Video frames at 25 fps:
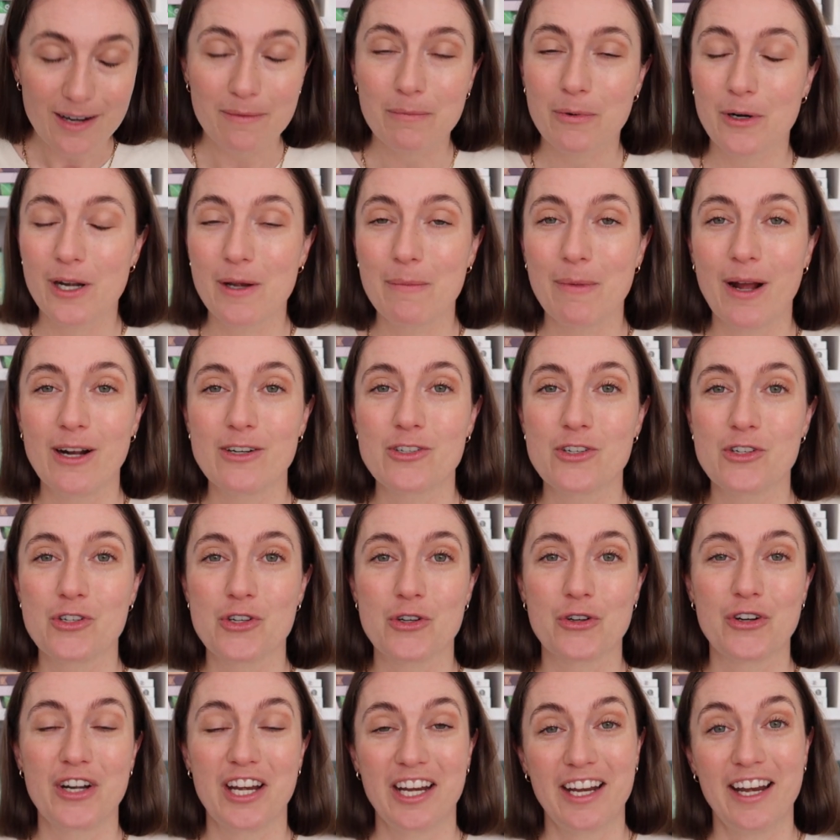Pretty much
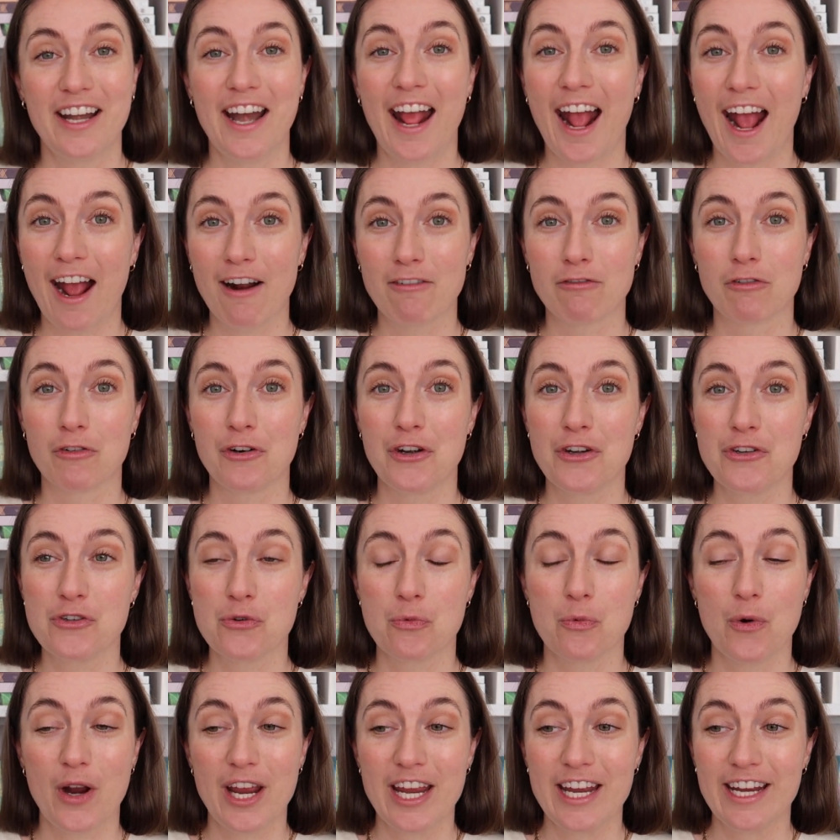during an average
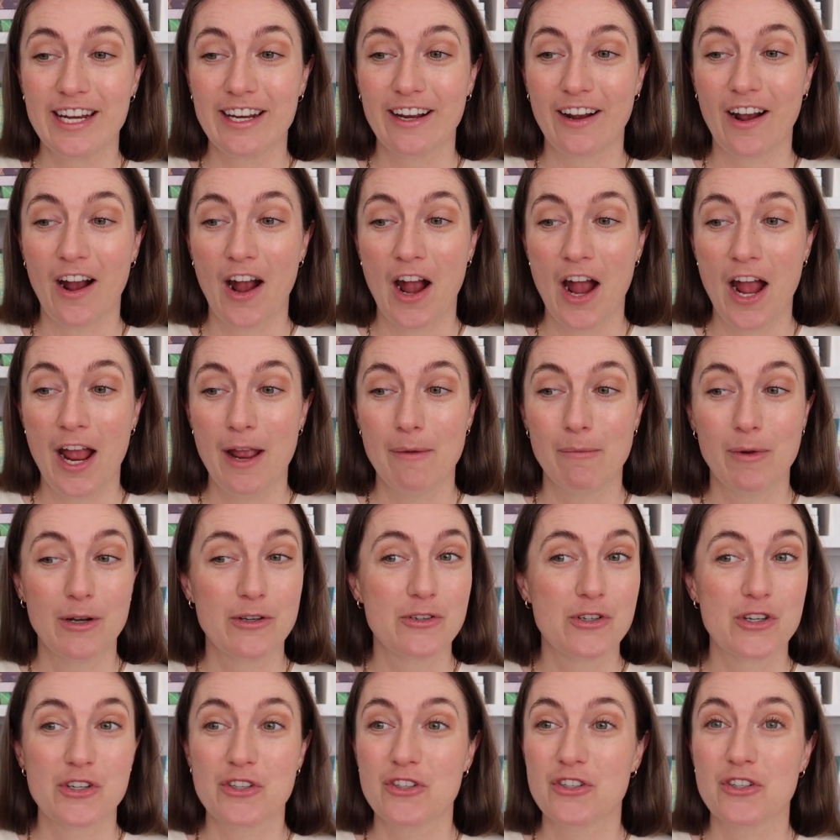week,
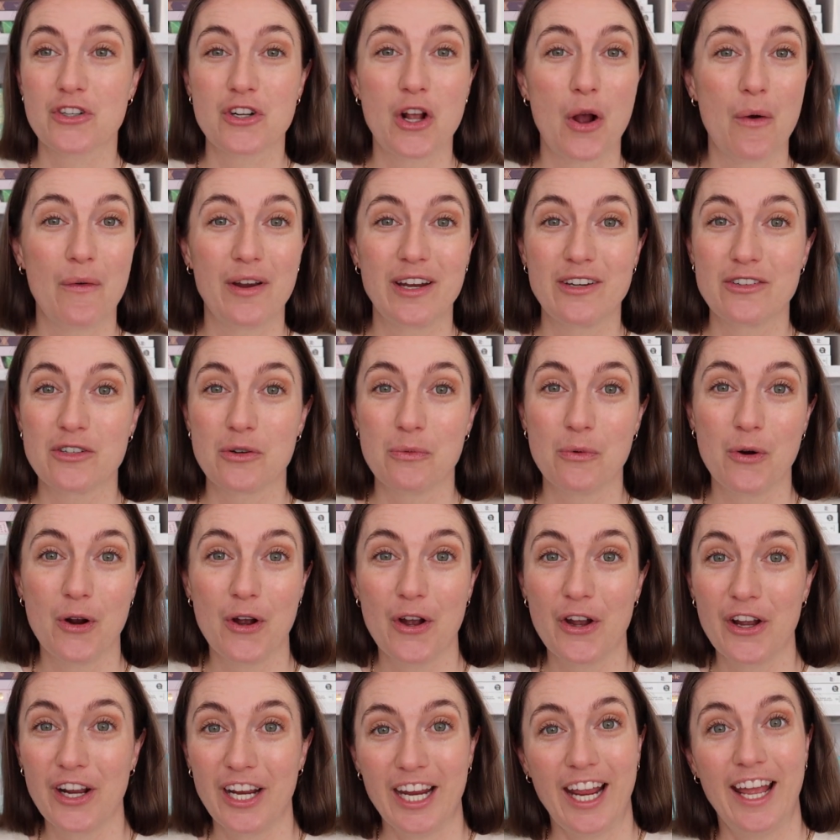I'm just going to
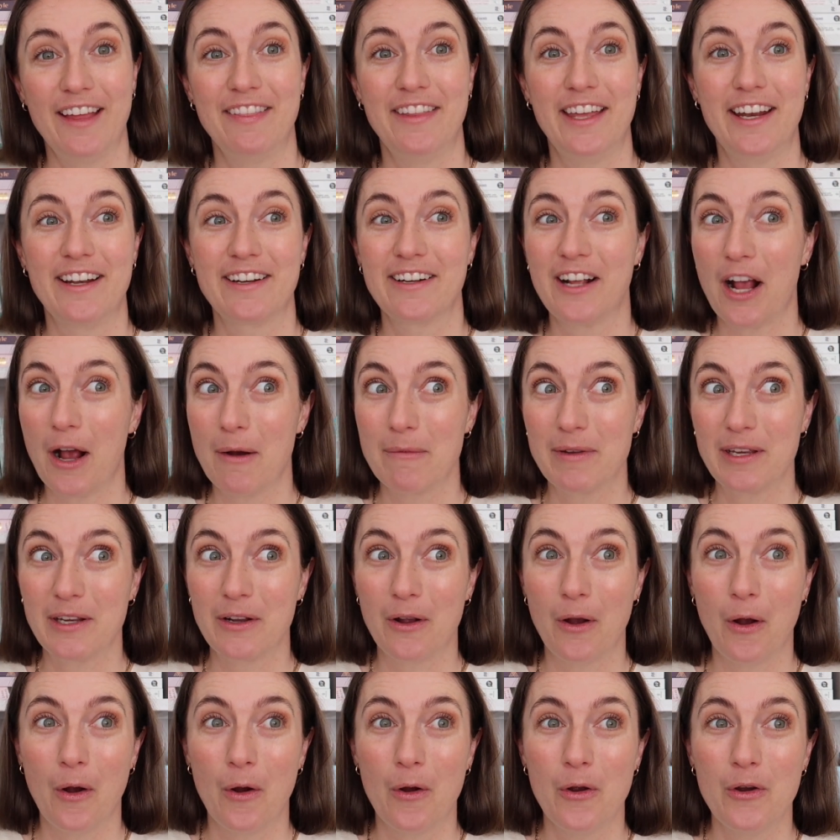work and then
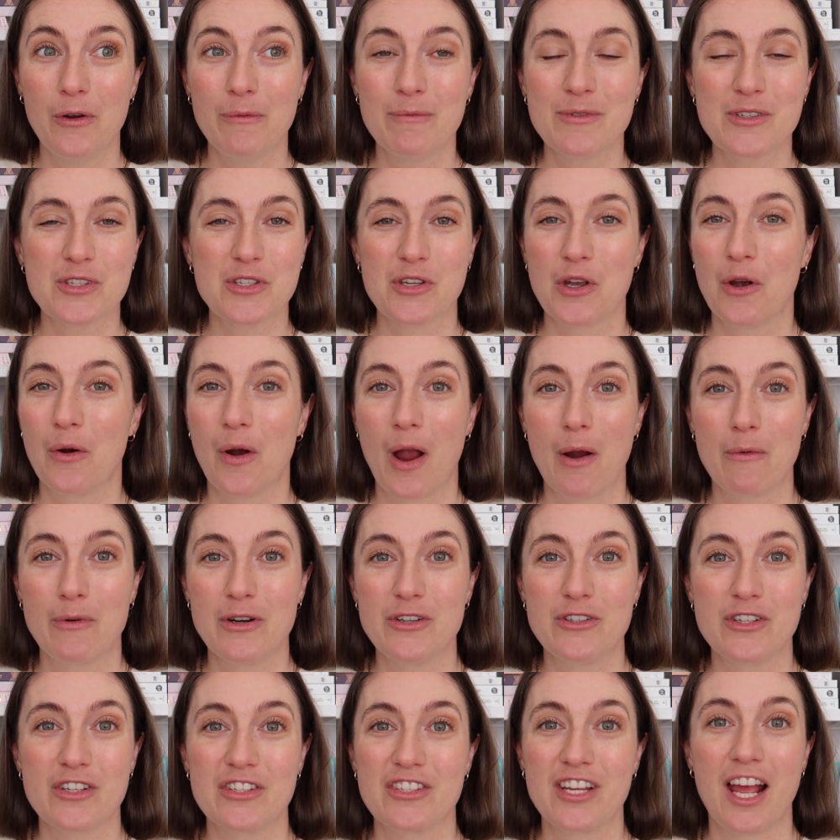coming home, so I
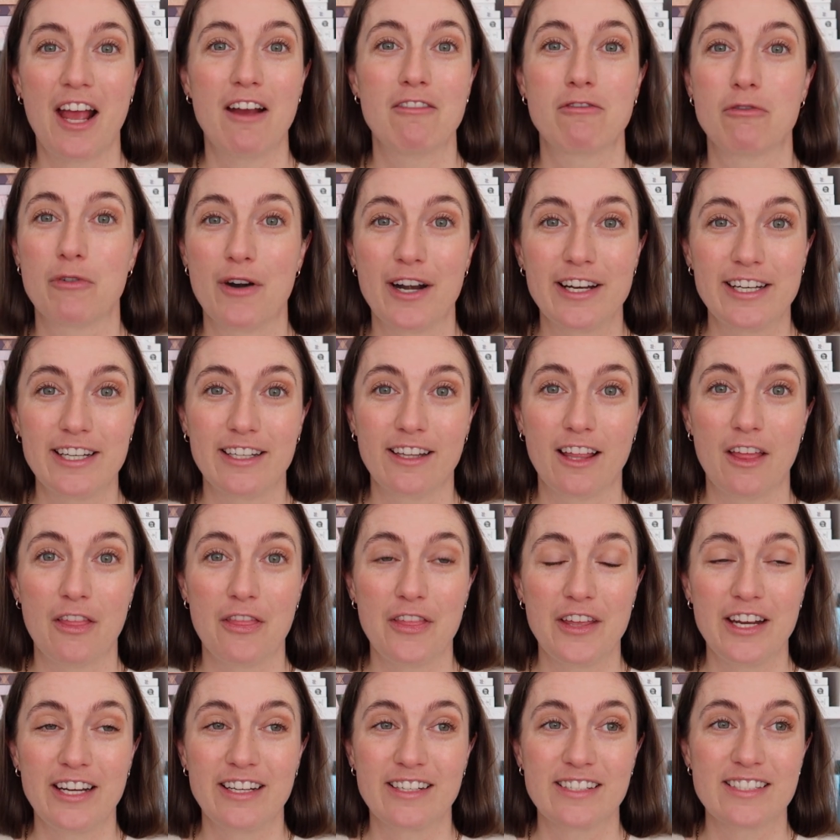would just have regular
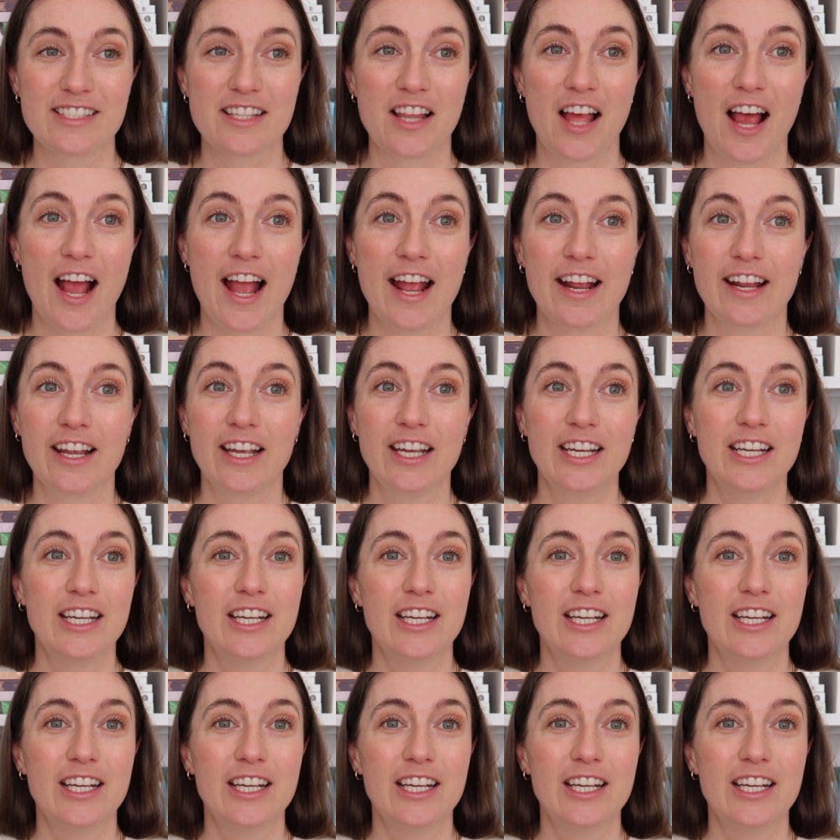things like